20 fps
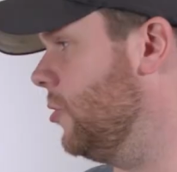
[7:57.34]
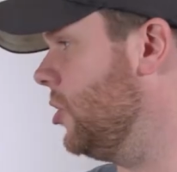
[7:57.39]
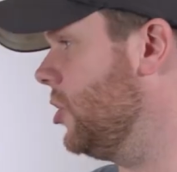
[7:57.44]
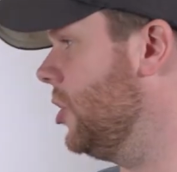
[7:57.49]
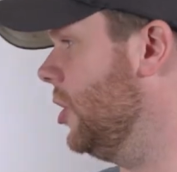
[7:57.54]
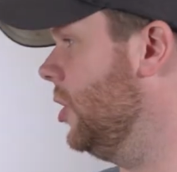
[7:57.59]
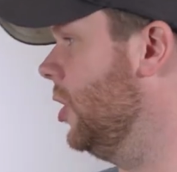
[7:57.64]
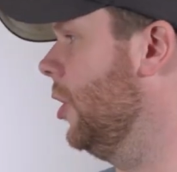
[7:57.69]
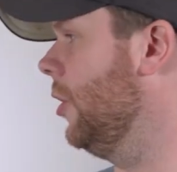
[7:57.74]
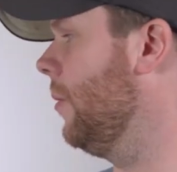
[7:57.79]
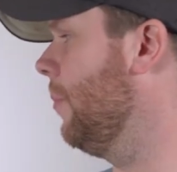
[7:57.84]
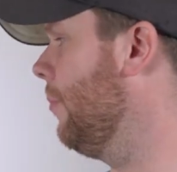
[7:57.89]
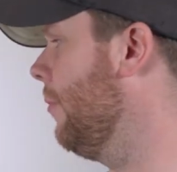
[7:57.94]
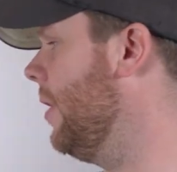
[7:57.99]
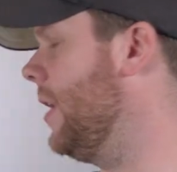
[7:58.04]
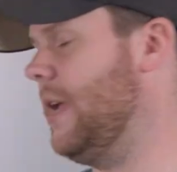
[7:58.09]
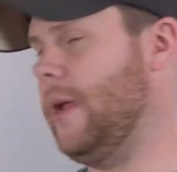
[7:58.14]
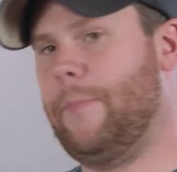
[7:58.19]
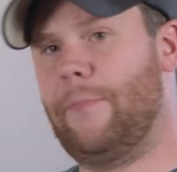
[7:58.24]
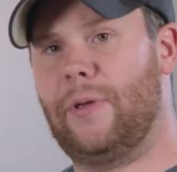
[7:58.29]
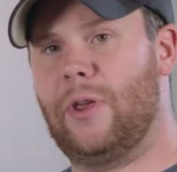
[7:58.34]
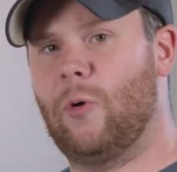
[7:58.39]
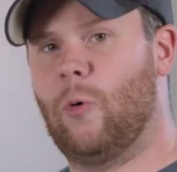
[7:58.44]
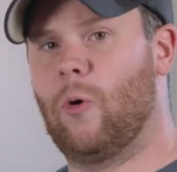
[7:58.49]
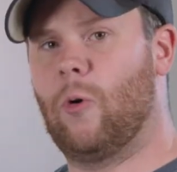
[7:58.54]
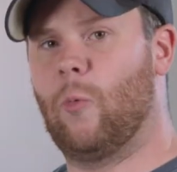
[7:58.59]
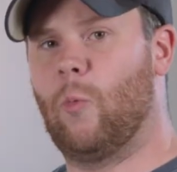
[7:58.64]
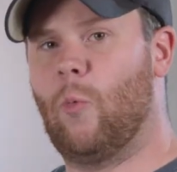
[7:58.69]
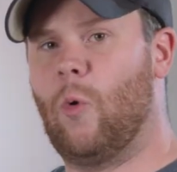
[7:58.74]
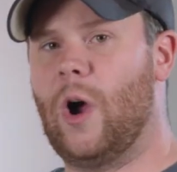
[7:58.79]
it should look pretty
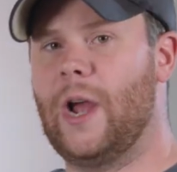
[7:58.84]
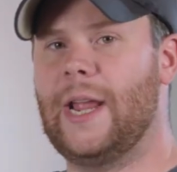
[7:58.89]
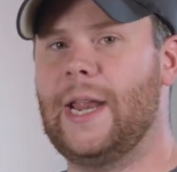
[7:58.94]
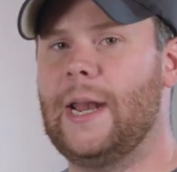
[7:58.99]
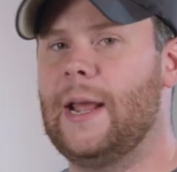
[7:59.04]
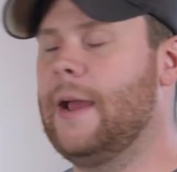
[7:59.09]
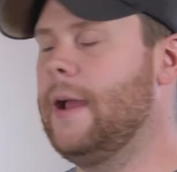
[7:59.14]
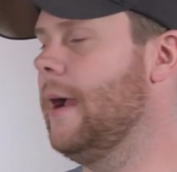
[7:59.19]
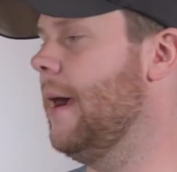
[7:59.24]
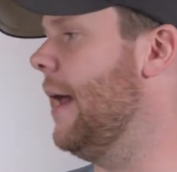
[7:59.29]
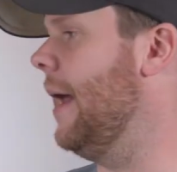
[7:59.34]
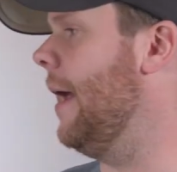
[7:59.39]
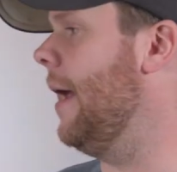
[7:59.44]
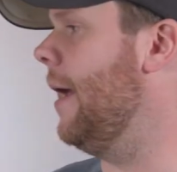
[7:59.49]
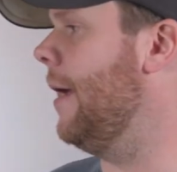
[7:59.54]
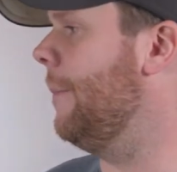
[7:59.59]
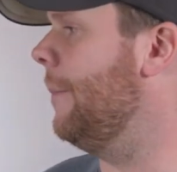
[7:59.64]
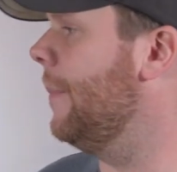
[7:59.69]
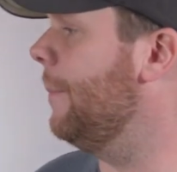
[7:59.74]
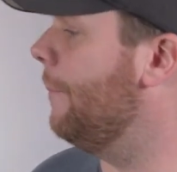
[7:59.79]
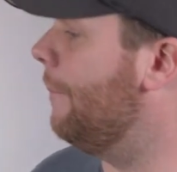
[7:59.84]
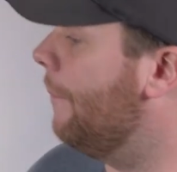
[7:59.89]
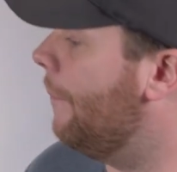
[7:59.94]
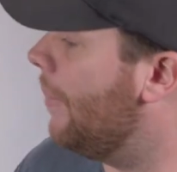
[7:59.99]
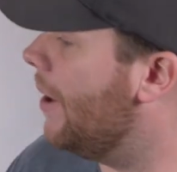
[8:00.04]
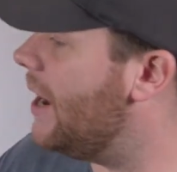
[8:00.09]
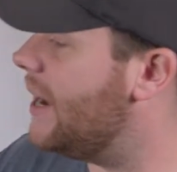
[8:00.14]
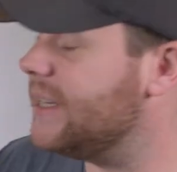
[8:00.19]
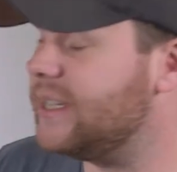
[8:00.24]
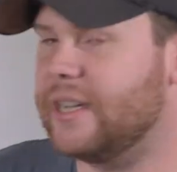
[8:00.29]
pure white.
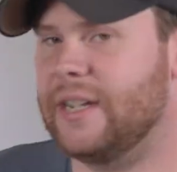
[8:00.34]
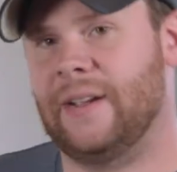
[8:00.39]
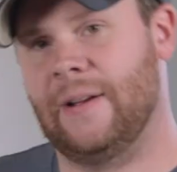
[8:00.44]
But